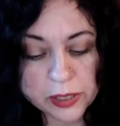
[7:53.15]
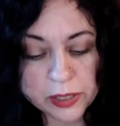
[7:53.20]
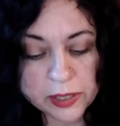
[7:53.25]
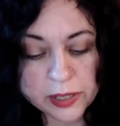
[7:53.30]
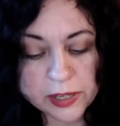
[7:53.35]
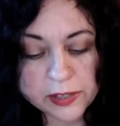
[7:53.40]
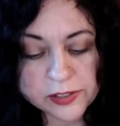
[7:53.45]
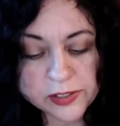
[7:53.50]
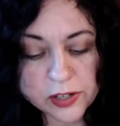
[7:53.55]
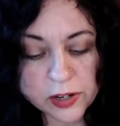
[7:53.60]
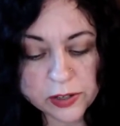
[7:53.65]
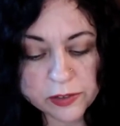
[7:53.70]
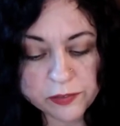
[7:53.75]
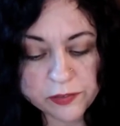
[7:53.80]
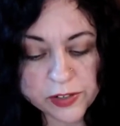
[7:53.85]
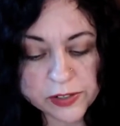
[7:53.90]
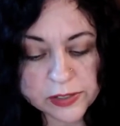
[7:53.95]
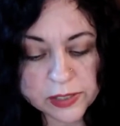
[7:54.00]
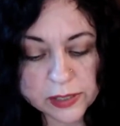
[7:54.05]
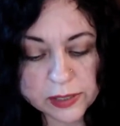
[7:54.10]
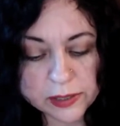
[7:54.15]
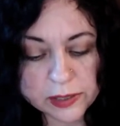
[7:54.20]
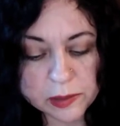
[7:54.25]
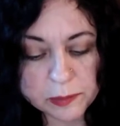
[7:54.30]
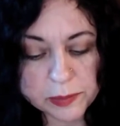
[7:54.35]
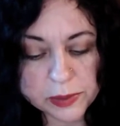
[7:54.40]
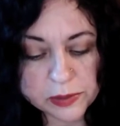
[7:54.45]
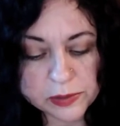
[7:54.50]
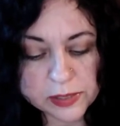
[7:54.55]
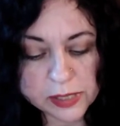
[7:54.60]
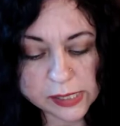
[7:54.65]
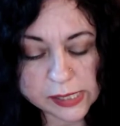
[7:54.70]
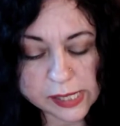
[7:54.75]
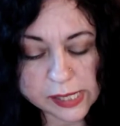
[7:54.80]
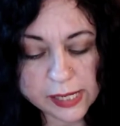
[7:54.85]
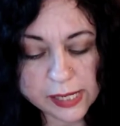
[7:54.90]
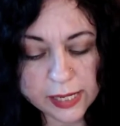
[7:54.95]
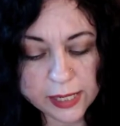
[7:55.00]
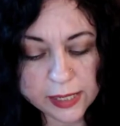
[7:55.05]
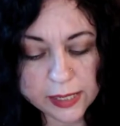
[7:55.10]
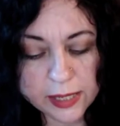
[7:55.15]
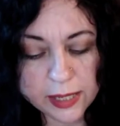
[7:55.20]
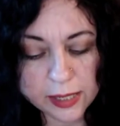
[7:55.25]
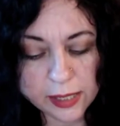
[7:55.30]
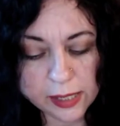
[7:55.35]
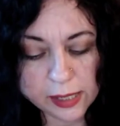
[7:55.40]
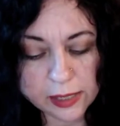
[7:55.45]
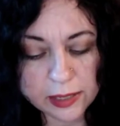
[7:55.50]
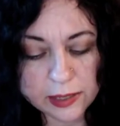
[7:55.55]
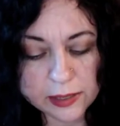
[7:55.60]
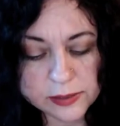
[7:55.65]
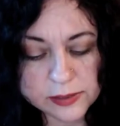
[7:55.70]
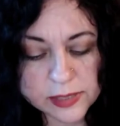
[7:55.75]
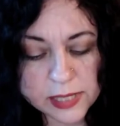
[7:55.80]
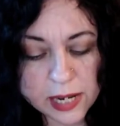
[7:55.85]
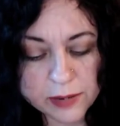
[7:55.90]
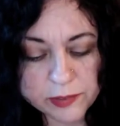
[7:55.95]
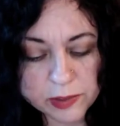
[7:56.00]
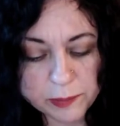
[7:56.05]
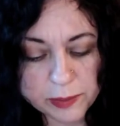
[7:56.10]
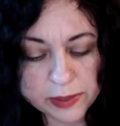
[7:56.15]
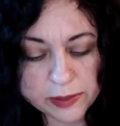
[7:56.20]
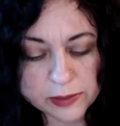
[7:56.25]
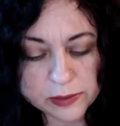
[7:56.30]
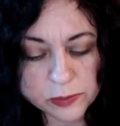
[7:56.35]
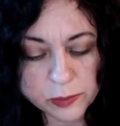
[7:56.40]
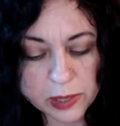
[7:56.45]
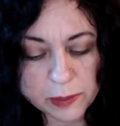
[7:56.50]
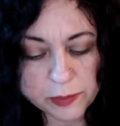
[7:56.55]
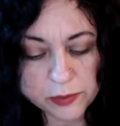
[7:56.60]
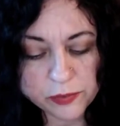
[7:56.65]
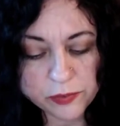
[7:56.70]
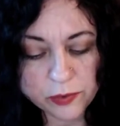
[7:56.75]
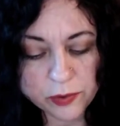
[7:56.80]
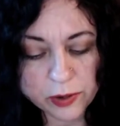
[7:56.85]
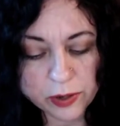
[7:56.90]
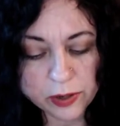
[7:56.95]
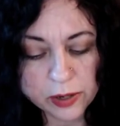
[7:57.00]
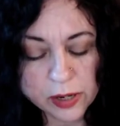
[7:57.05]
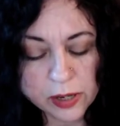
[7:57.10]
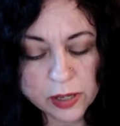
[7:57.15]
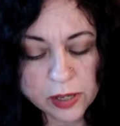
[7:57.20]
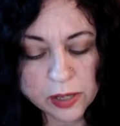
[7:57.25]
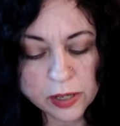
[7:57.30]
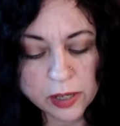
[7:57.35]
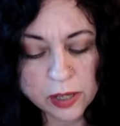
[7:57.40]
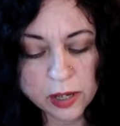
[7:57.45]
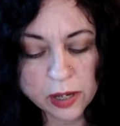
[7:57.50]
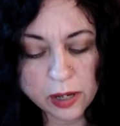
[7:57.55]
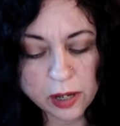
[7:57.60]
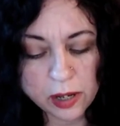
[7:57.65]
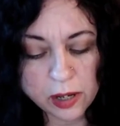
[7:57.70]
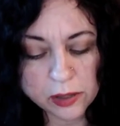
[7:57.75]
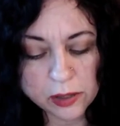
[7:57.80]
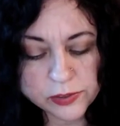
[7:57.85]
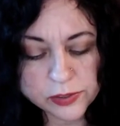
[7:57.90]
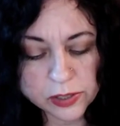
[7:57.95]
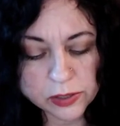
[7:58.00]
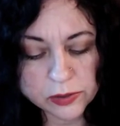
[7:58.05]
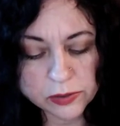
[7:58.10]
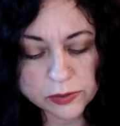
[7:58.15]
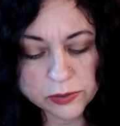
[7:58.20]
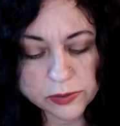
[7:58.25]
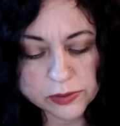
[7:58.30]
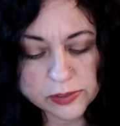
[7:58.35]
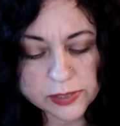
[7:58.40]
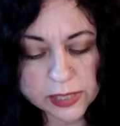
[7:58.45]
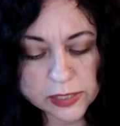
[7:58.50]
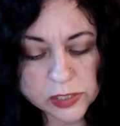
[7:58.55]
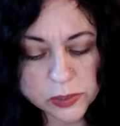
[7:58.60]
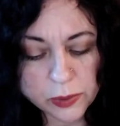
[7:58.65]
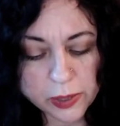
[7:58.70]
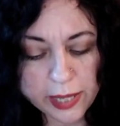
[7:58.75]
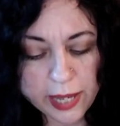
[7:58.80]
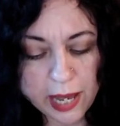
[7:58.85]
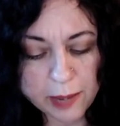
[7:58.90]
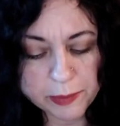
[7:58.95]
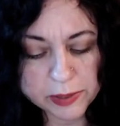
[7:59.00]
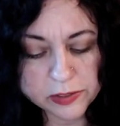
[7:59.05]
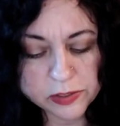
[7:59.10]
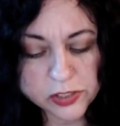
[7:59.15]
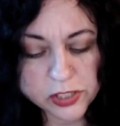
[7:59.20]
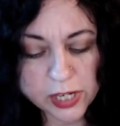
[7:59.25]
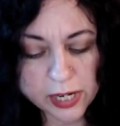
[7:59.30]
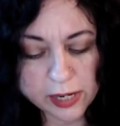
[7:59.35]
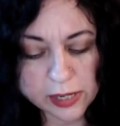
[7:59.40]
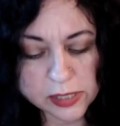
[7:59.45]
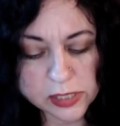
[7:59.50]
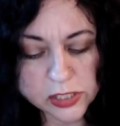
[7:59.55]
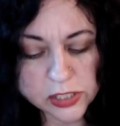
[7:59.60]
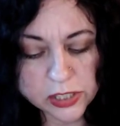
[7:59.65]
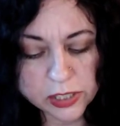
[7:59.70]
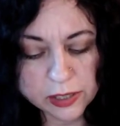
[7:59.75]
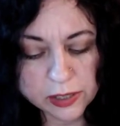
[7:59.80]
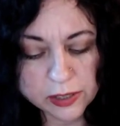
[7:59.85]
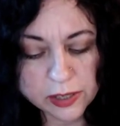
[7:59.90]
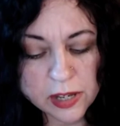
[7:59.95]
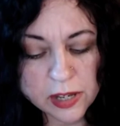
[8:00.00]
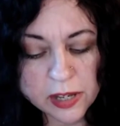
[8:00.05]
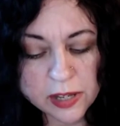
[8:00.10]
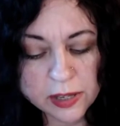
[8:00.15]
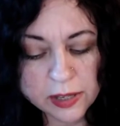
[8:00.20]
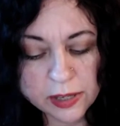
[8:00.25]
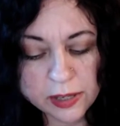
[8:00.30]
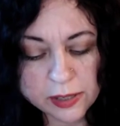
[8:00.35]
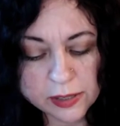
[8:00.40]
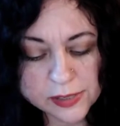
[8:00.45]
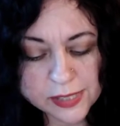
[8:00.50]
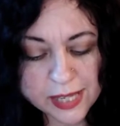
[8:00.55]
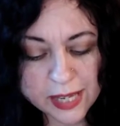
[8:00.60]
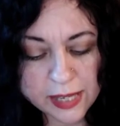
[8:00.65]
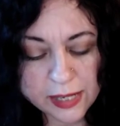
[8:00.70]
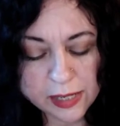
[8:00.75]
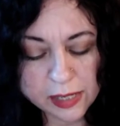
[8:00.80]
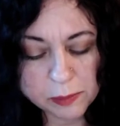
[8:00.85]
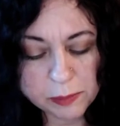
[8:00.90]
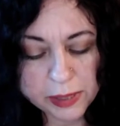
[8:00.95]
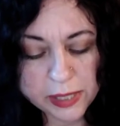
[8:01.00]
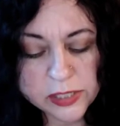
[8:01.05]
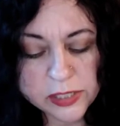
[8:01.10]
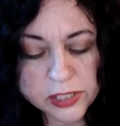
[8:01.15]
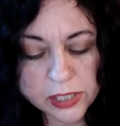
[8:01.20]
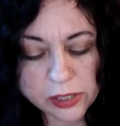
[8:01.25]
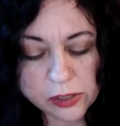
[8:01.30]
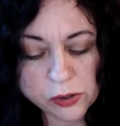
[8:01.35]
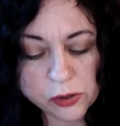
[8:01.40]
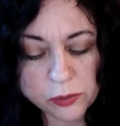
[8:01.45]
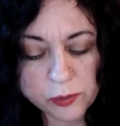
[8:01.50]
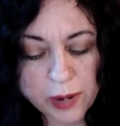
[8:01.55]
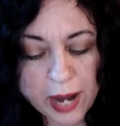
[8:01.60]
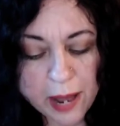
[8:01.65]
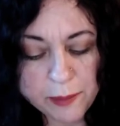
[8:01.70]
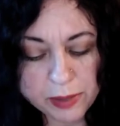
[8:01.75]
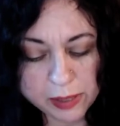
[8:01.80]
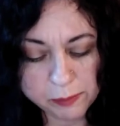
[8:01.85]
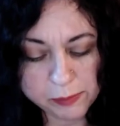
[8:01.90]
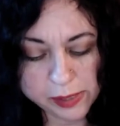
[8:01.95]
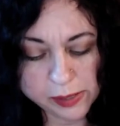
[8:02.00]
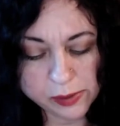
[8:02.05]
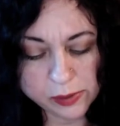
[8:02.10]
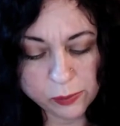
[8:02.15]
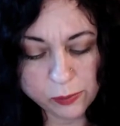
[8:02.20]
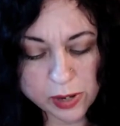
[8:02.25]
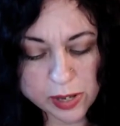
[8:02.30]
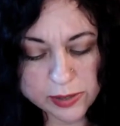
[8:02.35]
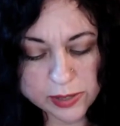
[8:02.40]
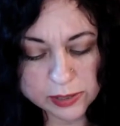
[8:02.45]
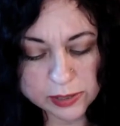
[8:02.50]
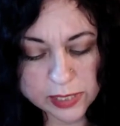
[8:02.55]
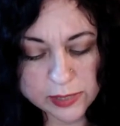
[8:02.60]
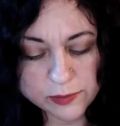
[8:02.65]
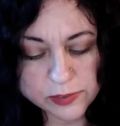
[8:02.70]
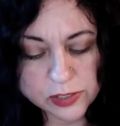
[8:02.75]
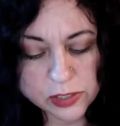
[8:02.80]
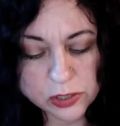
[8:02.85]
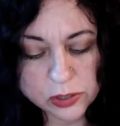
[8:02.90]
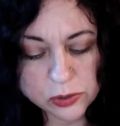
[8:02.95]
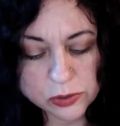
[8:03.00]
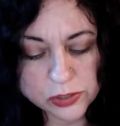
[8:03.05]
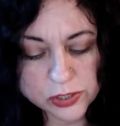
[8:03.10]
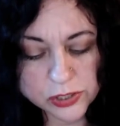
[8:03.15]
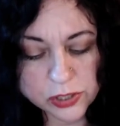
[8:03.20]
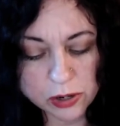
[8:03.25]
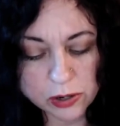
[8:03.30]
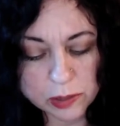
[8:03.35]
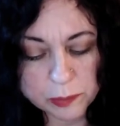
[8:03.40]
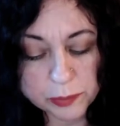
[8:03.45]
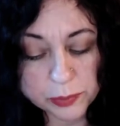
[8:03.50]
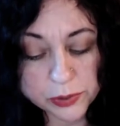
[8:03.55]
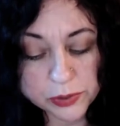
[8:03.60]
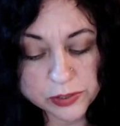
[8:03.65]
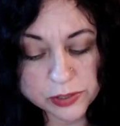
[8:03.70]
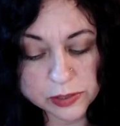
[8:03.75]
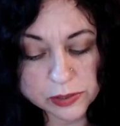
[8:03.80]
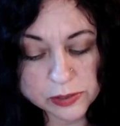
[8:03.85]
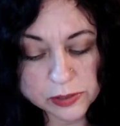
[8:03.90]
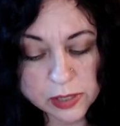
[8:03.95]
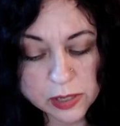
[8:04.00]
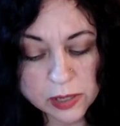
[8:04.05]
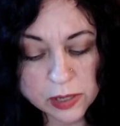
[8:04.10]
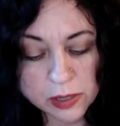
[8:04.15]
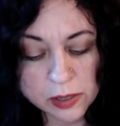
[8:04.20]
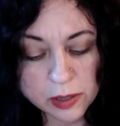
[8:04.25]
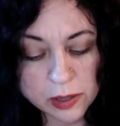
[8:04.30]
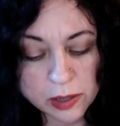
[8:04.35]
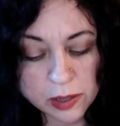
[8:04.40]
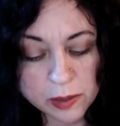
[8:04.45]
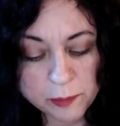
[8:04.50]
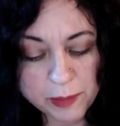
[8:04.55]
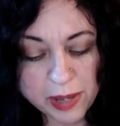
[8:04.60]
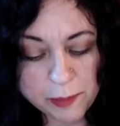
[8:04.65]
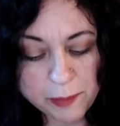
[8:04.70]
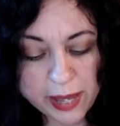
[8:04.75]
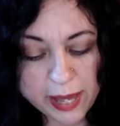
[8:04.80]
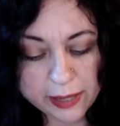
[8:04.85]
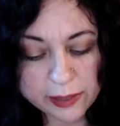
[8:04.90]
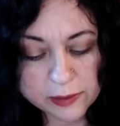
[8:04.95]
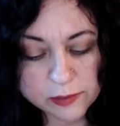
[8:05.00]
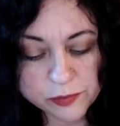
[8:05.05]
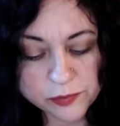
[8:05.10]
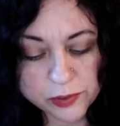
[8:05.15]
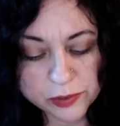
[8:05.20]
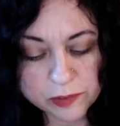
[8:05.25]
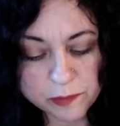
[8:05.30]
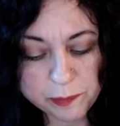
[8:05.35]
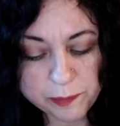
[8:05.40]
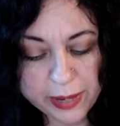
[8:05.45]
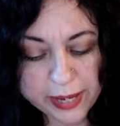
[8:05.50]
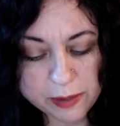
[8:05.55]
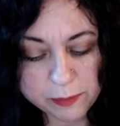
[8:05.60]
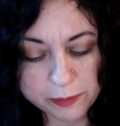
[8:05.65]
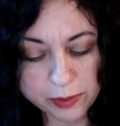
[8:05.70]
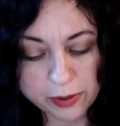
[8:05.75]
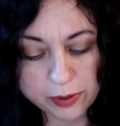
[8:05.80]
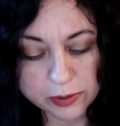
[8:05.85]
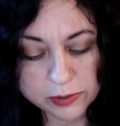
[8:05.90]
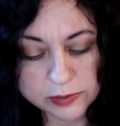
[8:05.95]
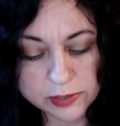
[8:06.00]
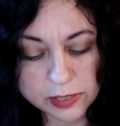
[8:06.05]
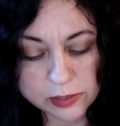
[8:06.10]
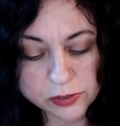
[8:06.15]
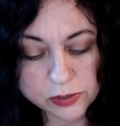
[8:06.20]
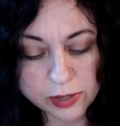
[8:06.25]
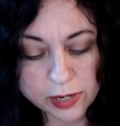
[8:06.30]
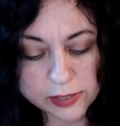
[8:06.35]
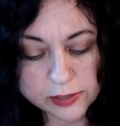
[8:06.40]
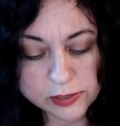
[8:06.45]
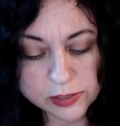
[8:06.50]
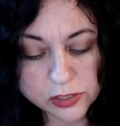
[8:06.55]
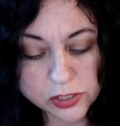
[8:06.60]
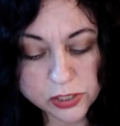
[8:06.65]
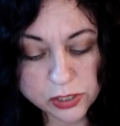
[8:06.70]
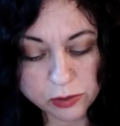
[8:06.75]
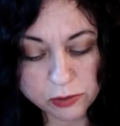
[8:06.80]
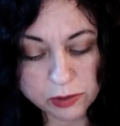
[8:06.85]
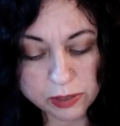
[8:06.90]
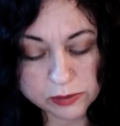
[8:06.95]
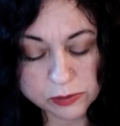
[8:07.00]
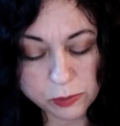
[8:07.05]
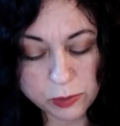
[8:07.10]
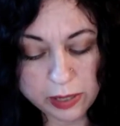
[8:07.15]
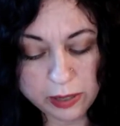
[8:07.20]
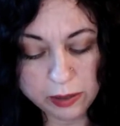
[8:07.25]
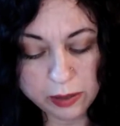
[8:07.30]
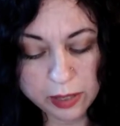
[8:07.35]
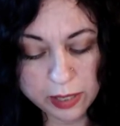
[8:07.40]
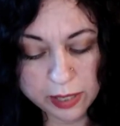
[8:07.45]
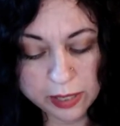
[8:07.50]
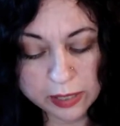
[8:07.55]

He started physically abusing, hitting, kicking. He has never been this way before. Also, sexual habits change. He is hitting, pinching, grabbing me in a way that leaves huge dark bruises. My back is full of bite marks. He tries to choke as well.